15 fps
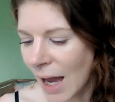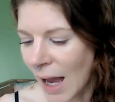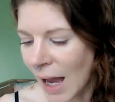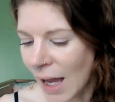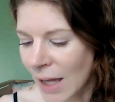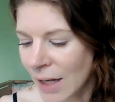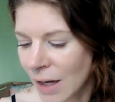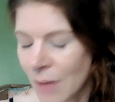
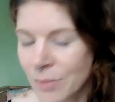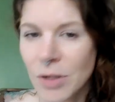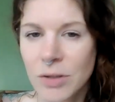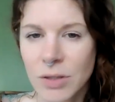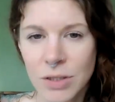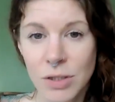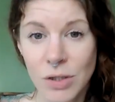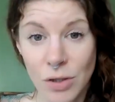And I'm
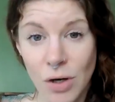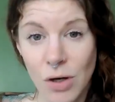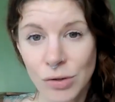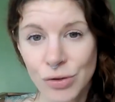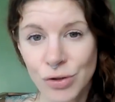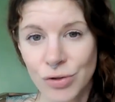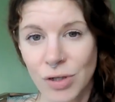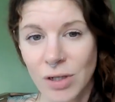noticing a
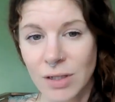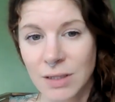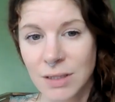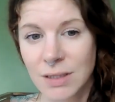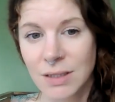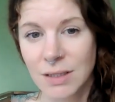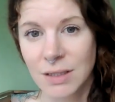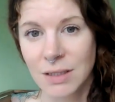
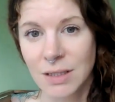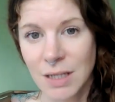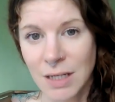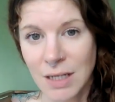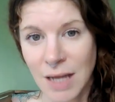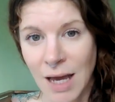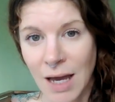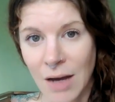contrast
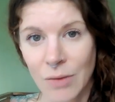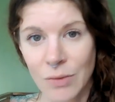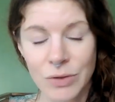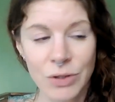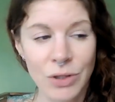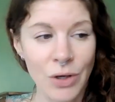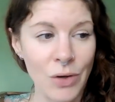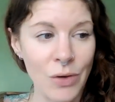now.
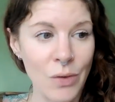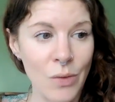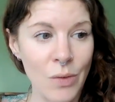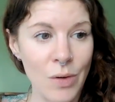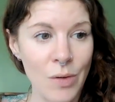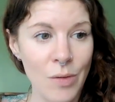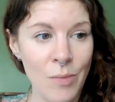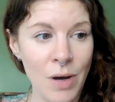
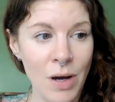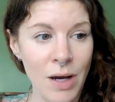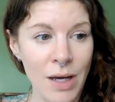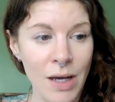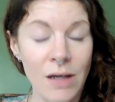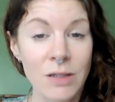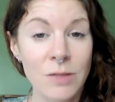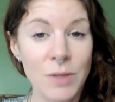So
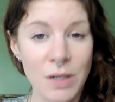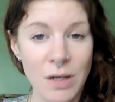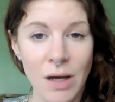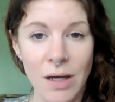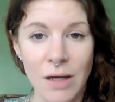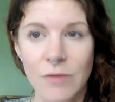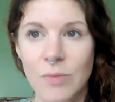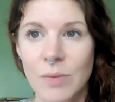my husband
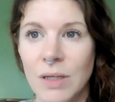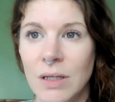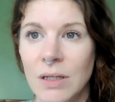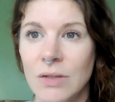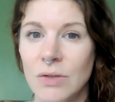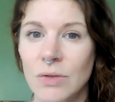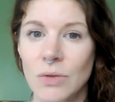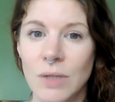and I have
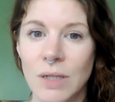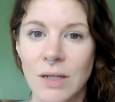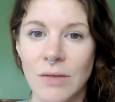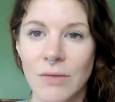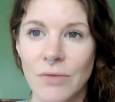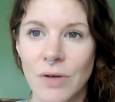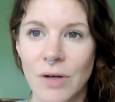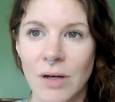been
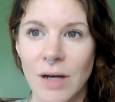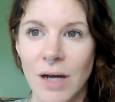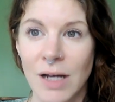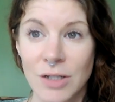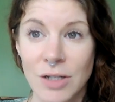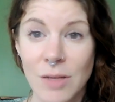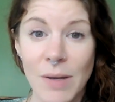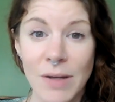talking for
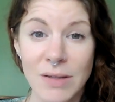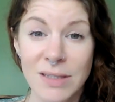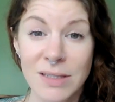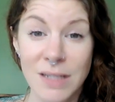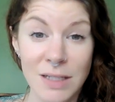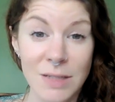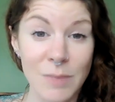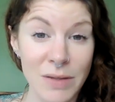actually about
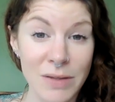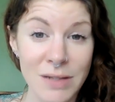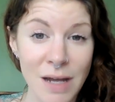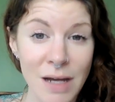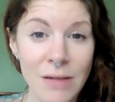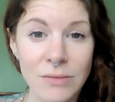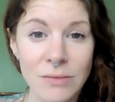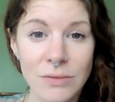6 months
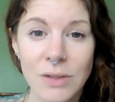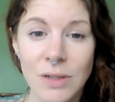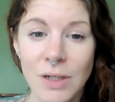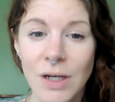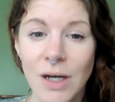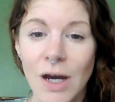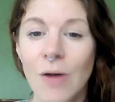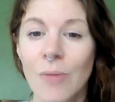now
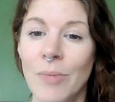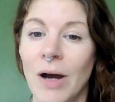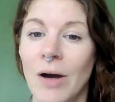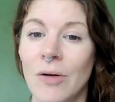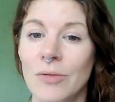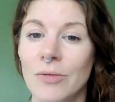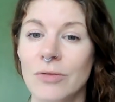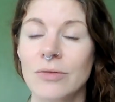
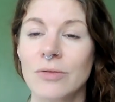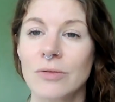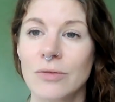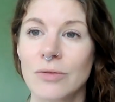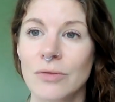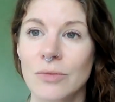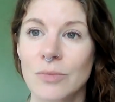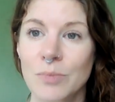about
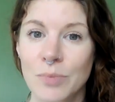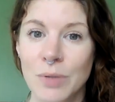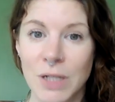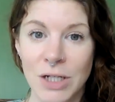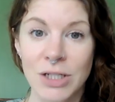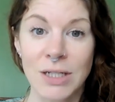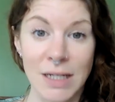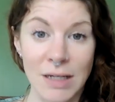
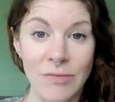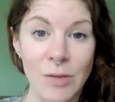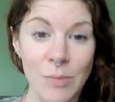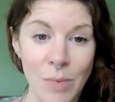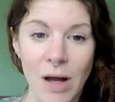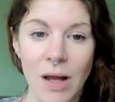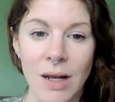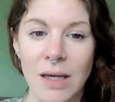potentially leaving
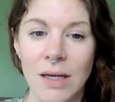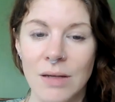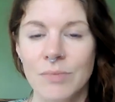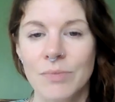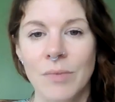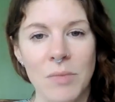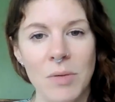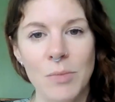Bali,
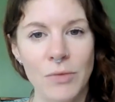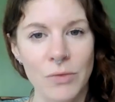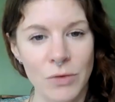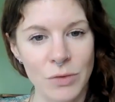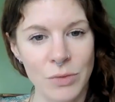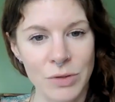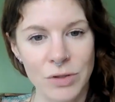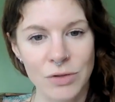maybe moving
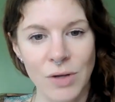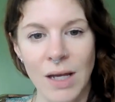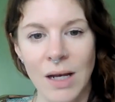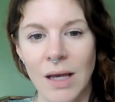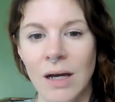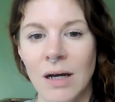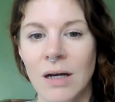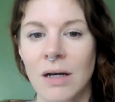to
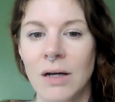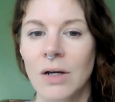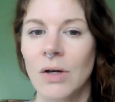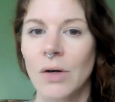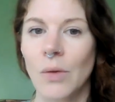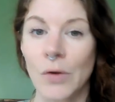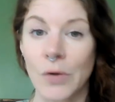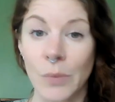Australia.
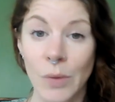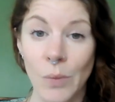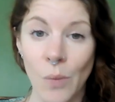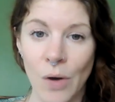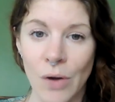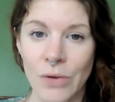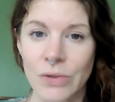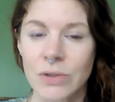What do we
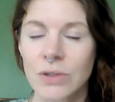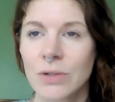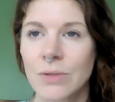want?